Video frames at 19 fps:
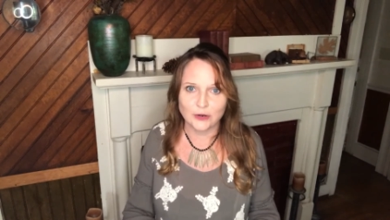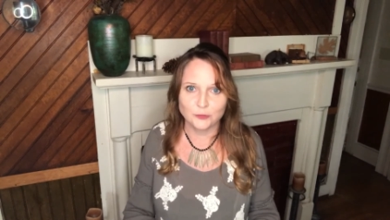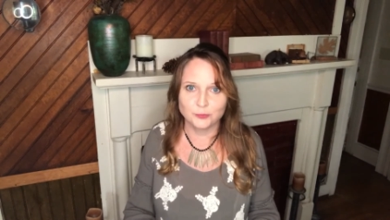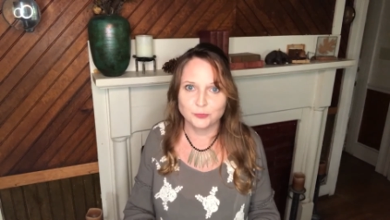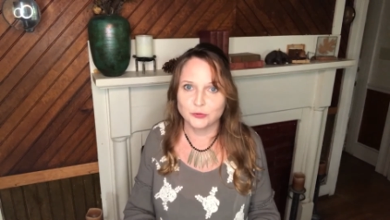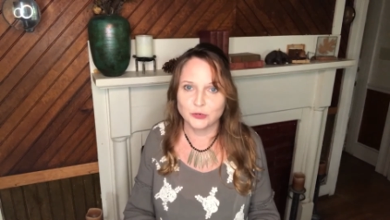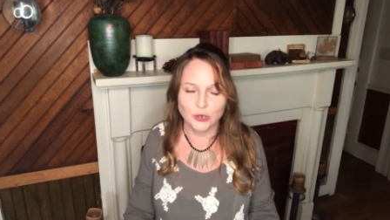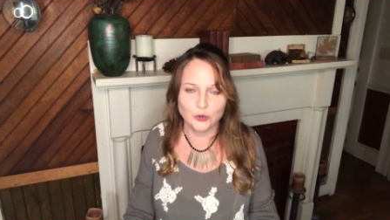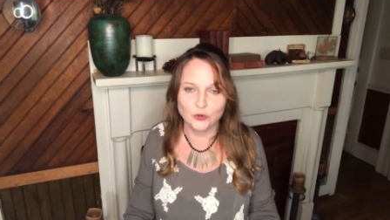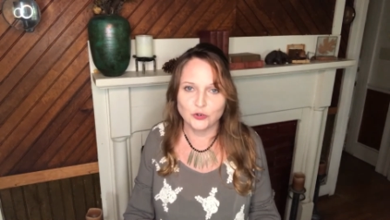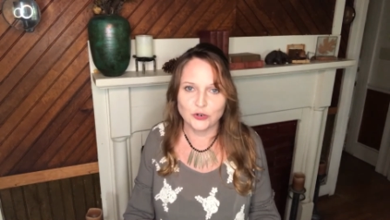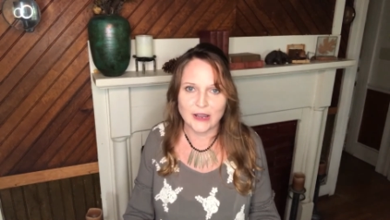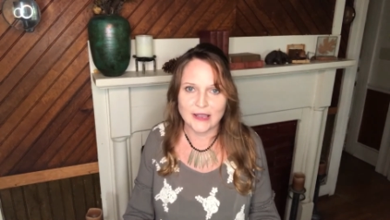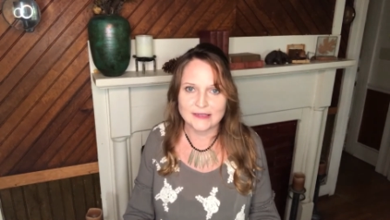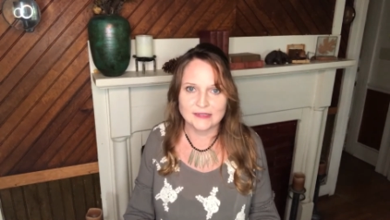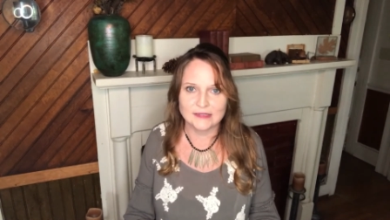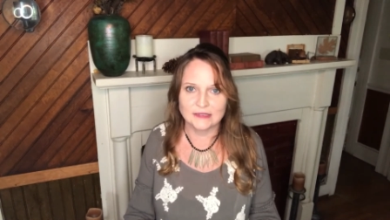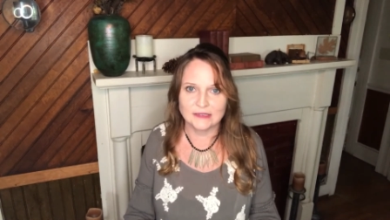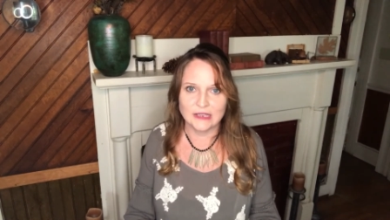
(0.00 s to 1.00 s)

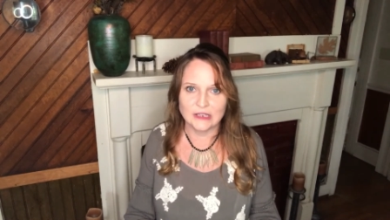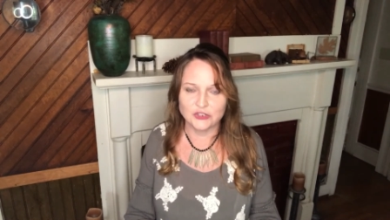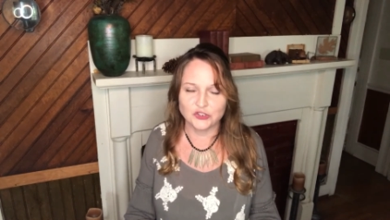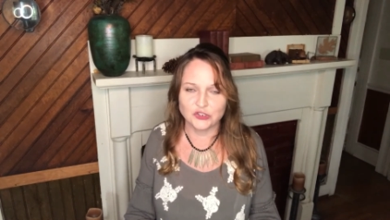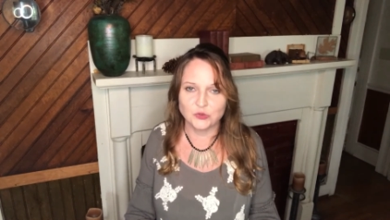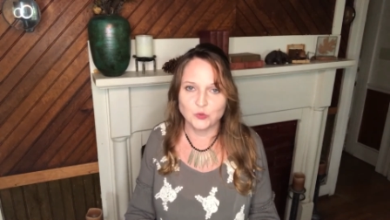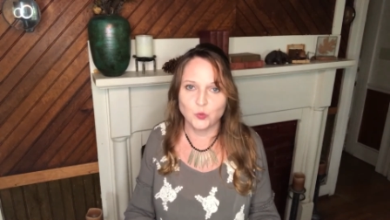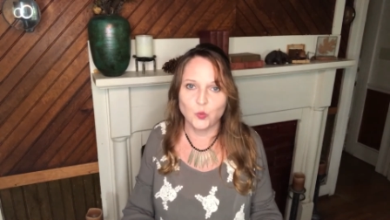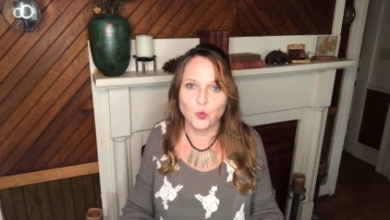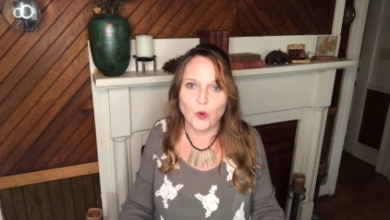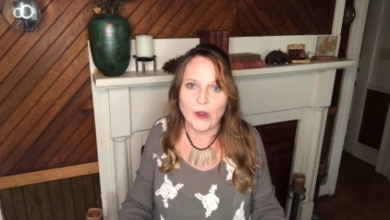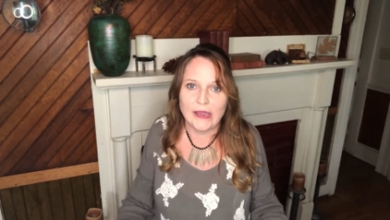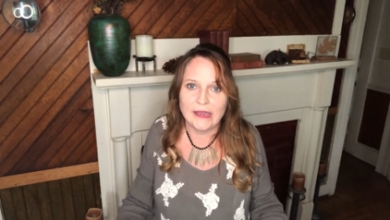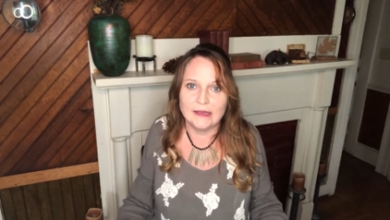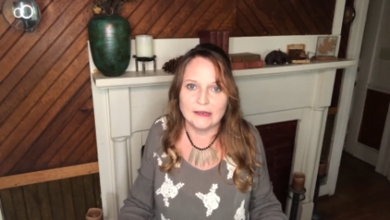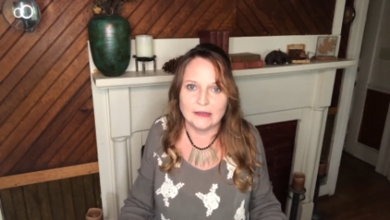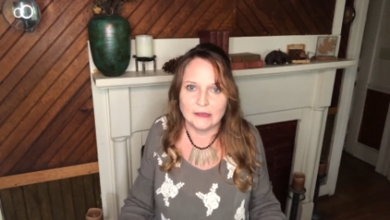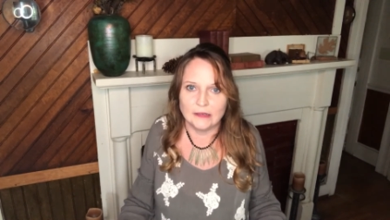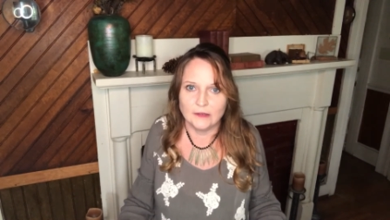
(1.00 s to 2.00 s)
procrastination
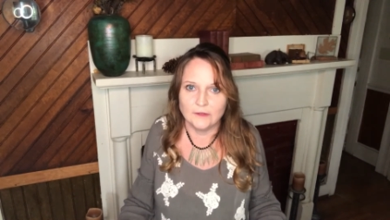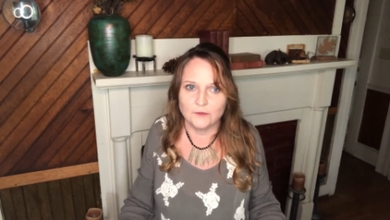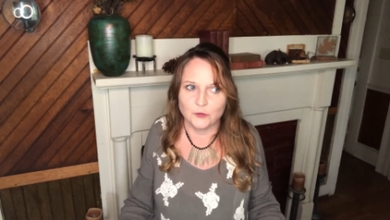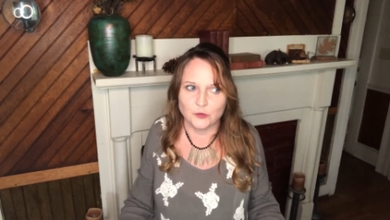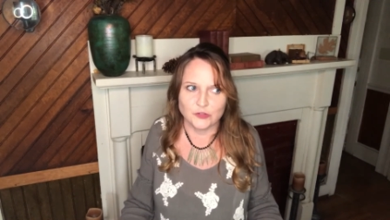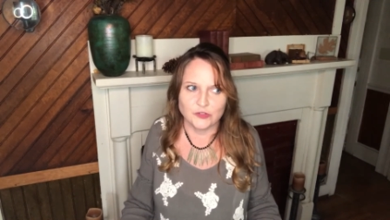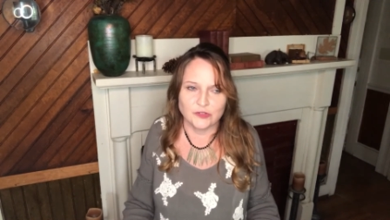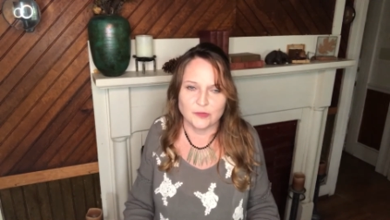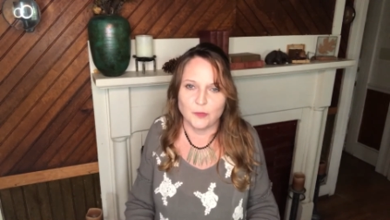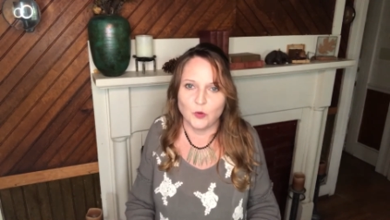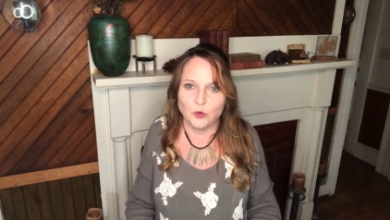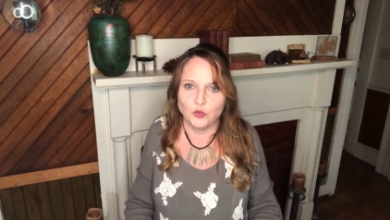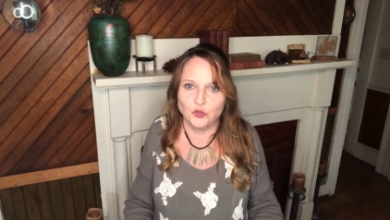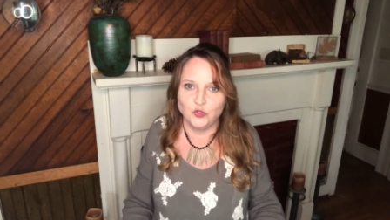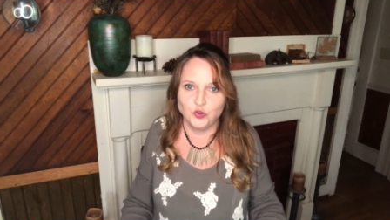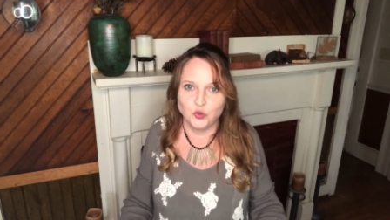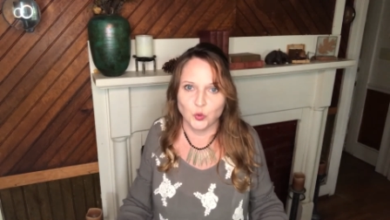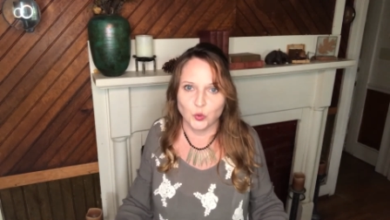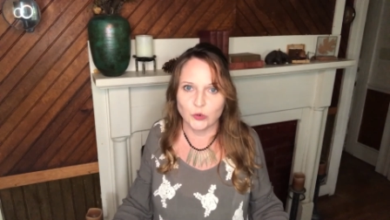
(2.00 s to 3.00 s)
waiting for some
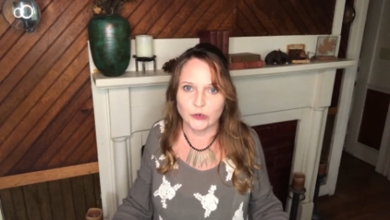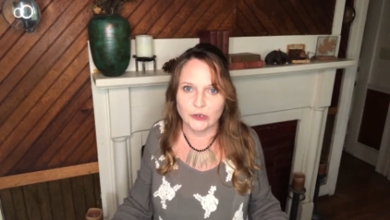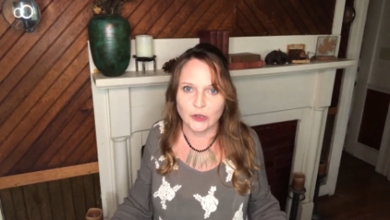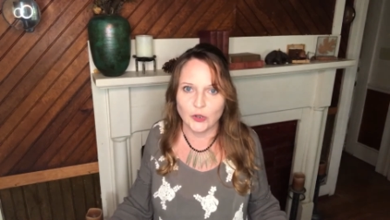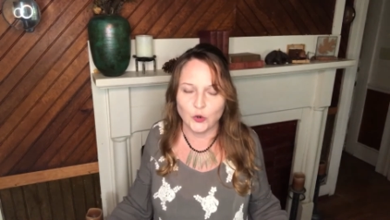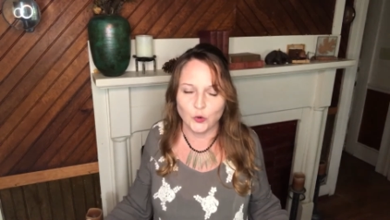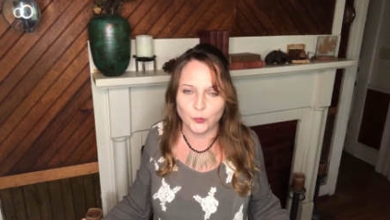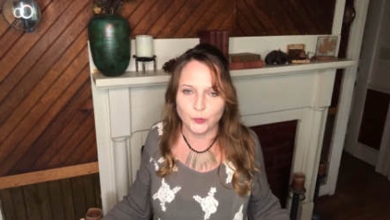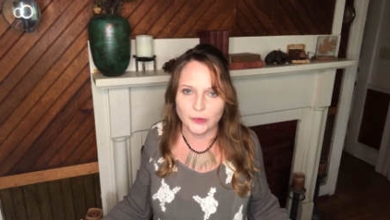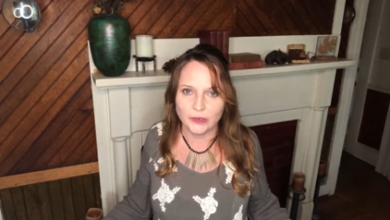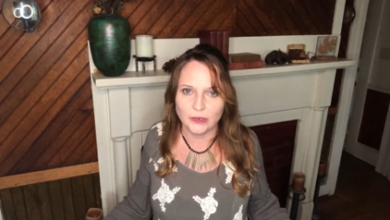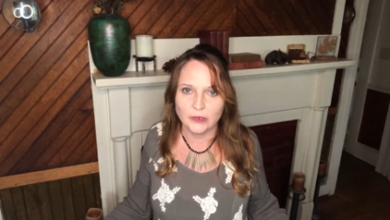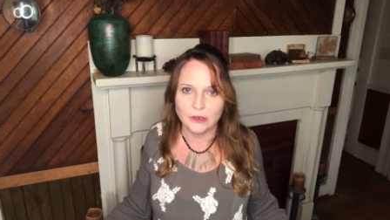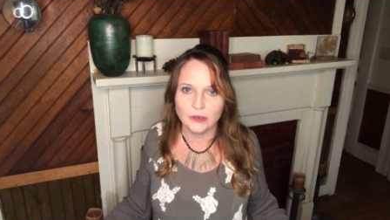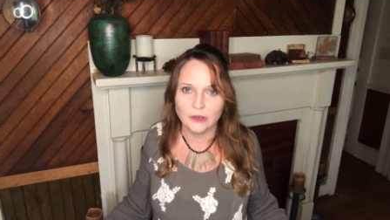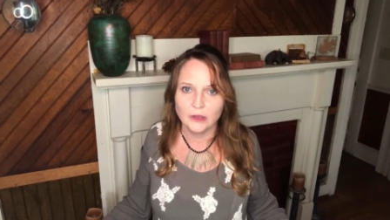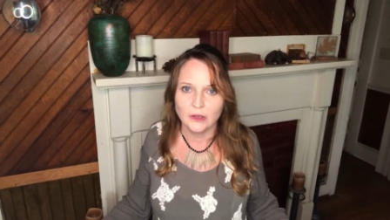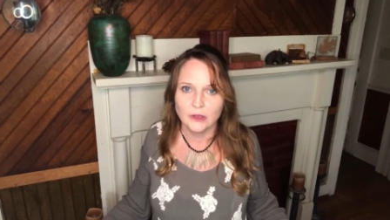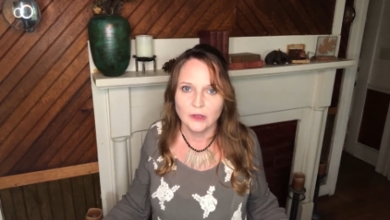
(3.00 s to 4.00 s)
door to open.